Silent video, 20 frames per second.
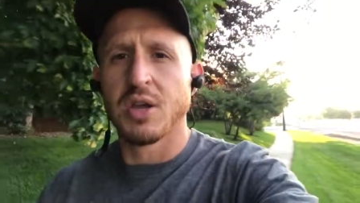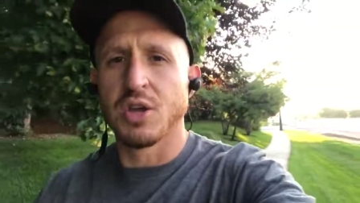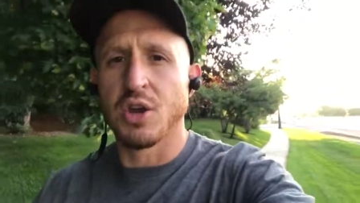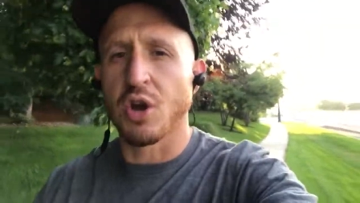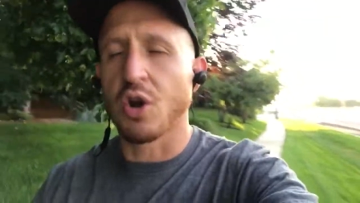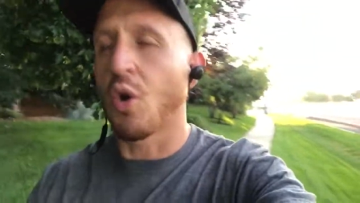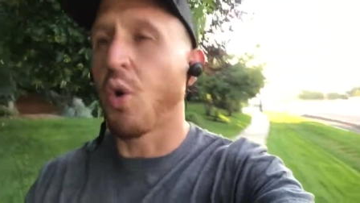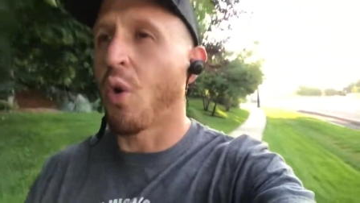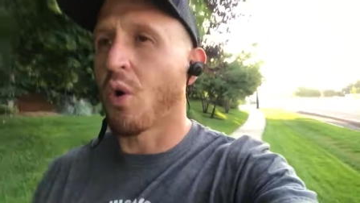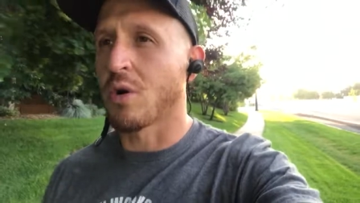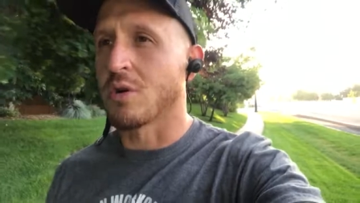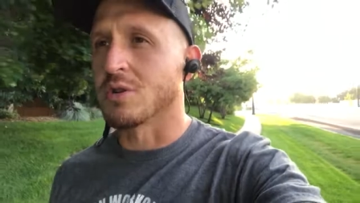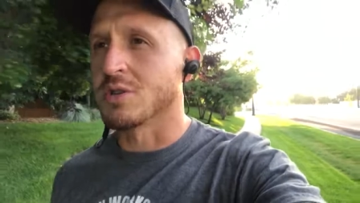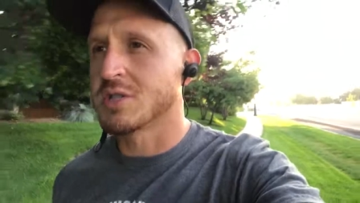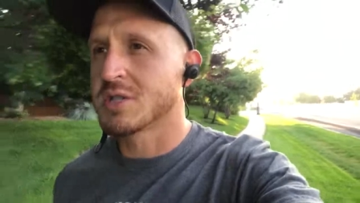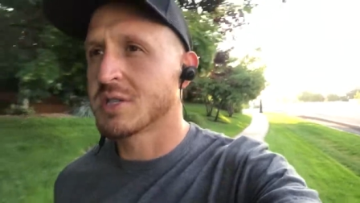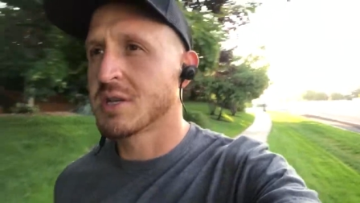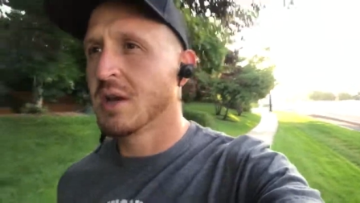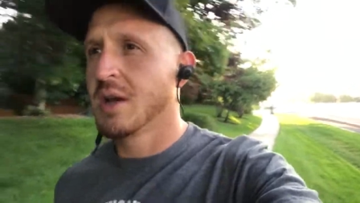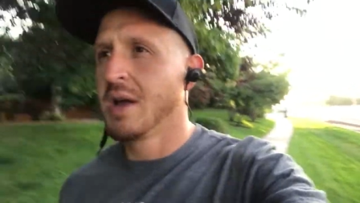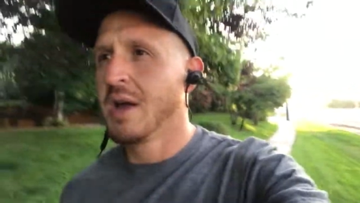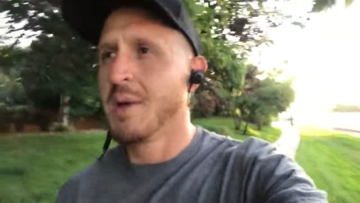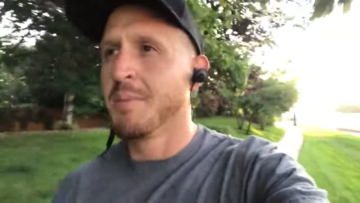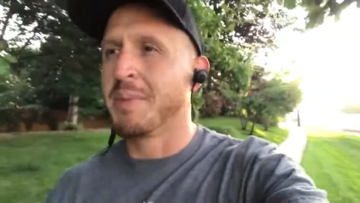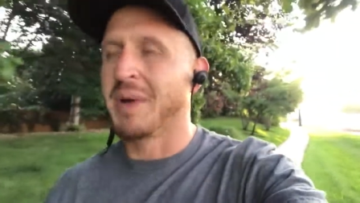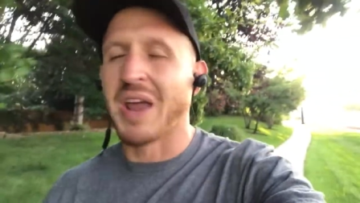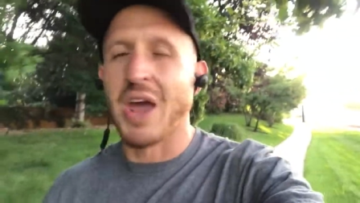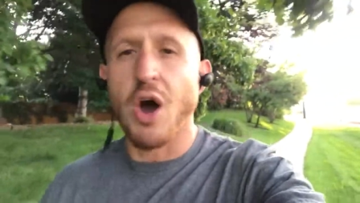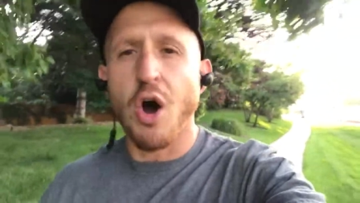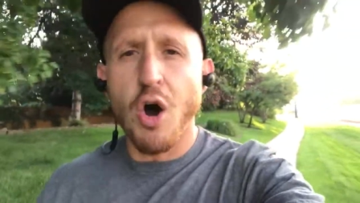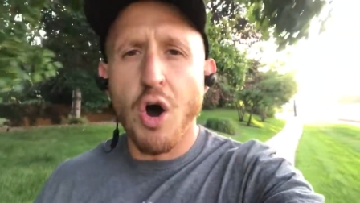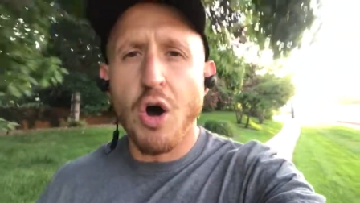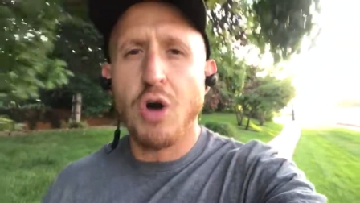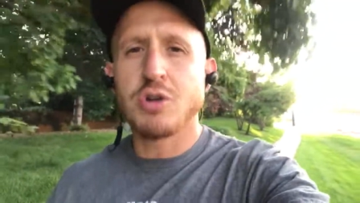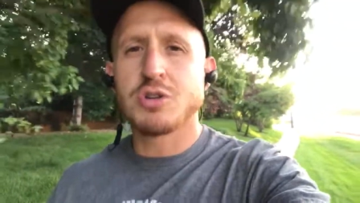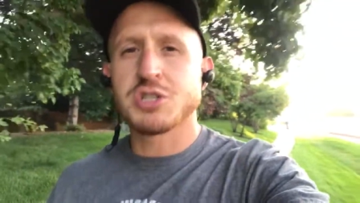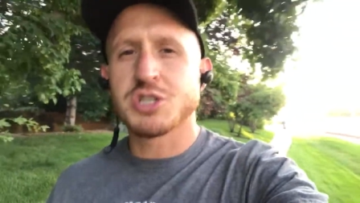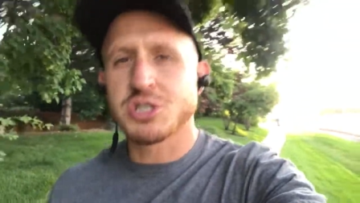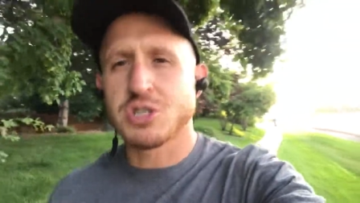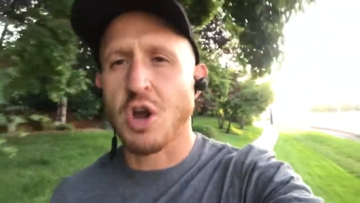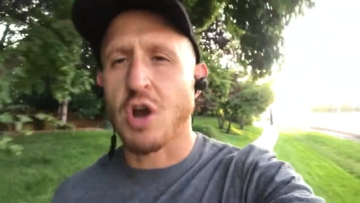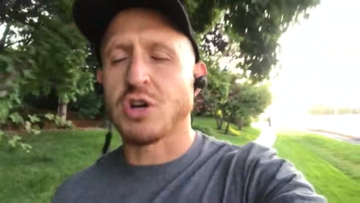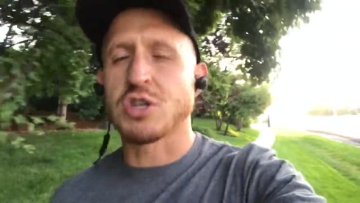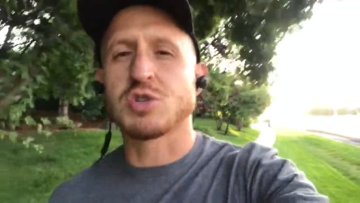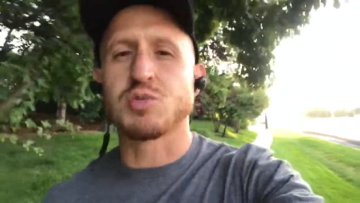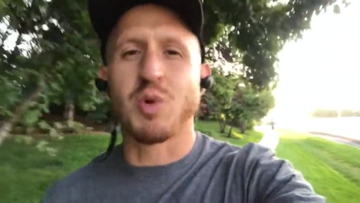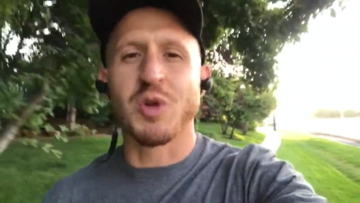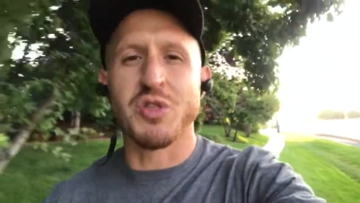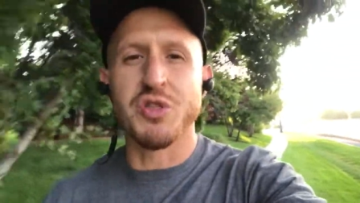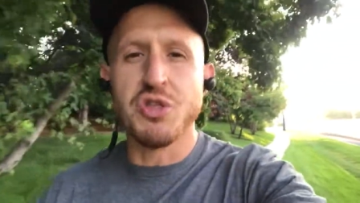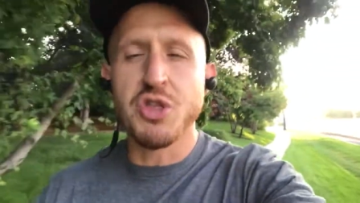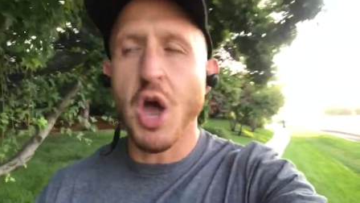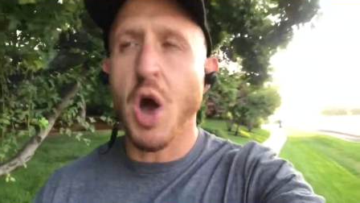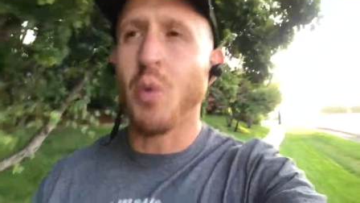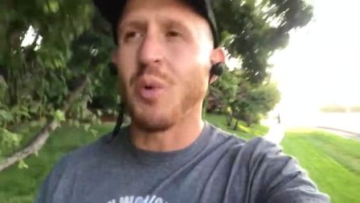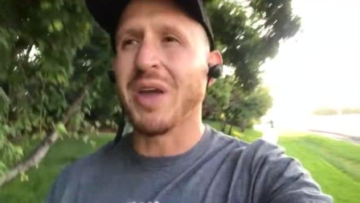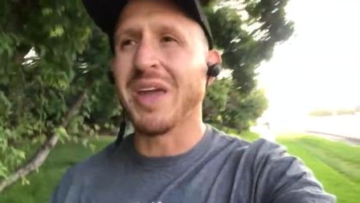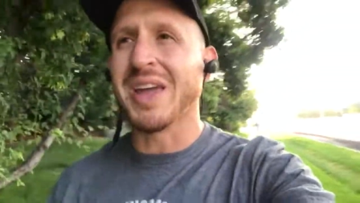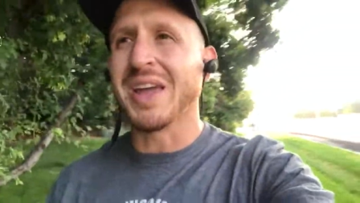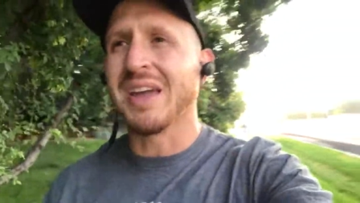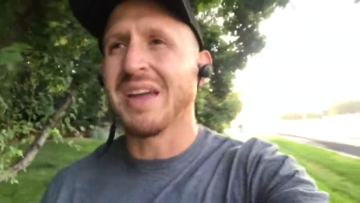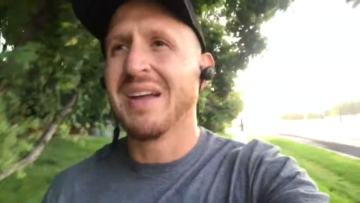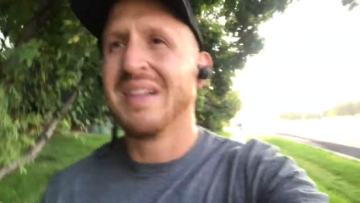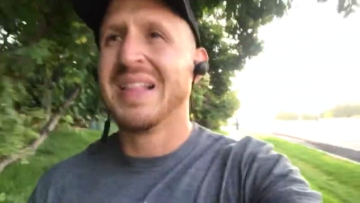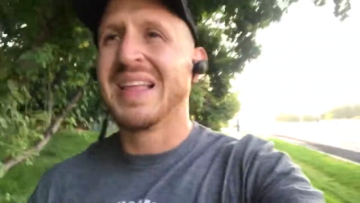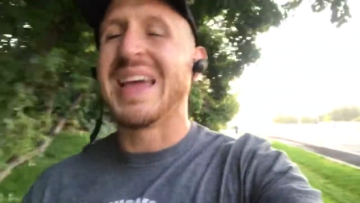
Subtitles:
your course. But it all starts with knowing